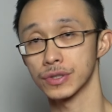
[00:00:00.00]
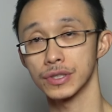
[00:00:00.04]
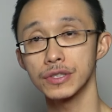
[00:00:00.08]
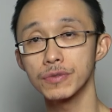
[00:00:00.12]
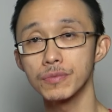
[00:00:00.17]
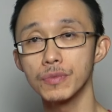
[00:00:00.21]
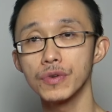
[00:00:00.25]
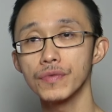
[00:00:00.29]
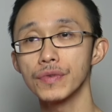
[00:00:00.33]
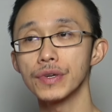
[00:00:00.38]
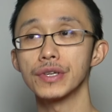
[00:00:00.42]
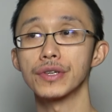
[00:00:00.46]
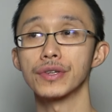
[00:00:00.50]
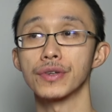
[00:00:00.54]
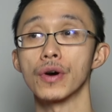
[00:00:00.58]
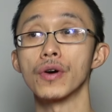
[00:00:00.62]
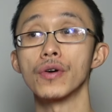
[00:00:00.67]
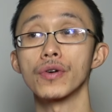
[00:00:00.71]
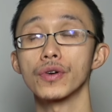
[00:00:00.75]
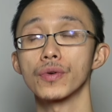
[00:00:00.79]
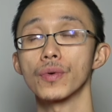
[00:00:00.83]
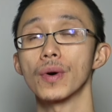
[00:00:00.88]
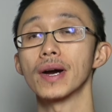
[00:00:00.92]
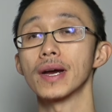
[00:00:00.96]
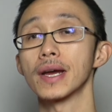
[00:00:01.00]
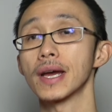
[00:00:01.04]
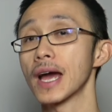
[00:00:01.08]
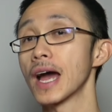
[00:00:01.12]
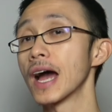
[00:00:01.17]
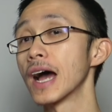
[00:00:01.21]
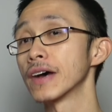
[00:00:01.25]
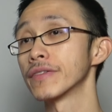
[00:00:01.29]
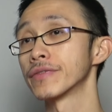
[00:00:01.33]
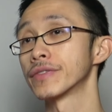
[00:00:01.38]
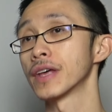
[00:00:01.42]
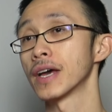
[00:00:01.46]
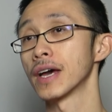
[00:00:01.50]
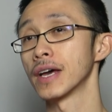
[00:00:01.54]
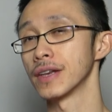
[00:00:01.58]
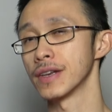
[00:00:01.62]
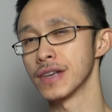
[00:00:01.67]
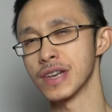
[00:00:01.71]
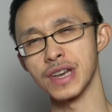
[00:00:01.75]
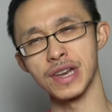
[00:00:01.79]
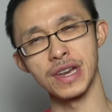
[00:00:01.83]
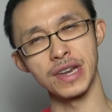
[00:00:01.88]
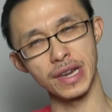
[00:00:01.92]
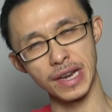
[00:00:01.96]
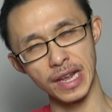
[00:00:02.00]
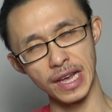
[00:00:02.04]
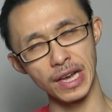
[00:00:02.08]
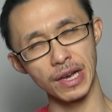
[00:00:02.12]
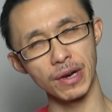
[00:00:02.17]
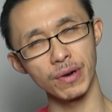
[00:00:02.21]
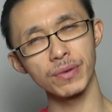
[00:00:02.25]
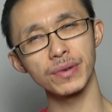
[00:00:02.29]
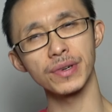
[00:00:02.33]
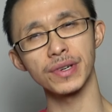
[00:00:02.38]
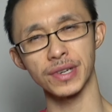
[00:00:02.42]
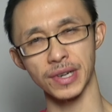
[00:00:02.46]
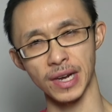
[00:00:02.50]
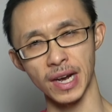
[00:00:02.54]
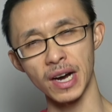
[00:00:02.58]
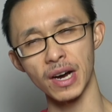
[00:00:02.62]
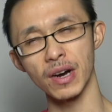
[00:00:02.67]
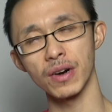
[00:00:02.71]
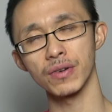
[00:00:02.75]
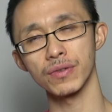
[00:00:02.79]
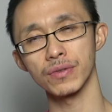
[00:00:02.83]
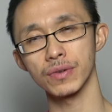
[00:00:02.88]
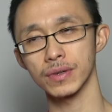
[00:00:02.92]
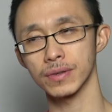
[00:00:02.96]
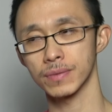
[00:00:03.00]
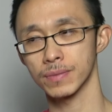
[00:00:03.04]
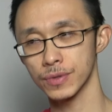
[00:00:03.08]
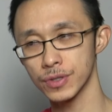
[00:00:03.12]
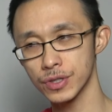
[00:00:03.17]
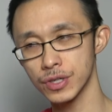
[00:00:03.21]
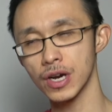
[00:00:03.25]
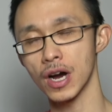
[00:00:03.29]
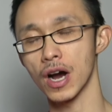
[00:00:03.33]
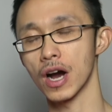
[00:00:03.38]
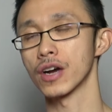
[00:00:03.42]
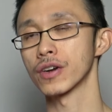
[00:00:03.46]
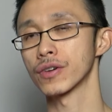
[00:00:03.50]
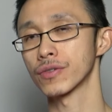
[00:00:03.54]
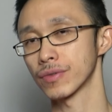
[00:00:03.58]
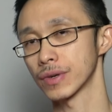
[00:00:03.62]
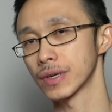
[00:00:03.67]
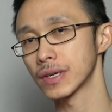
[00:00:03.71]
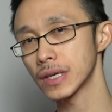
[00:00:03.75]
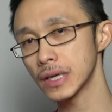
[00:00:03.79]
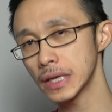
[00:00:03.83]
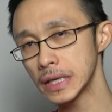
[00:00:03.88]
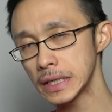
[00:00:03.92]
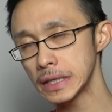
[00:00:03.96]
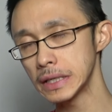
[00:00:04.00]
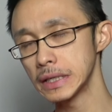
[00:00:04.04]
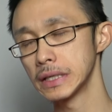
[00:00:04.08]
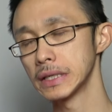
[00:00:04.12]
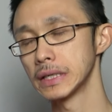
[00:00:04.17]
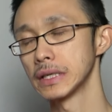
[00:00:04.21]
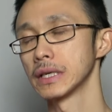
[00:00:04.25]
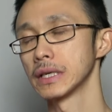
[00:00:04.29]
This movie don't quite have that nailed down concretely.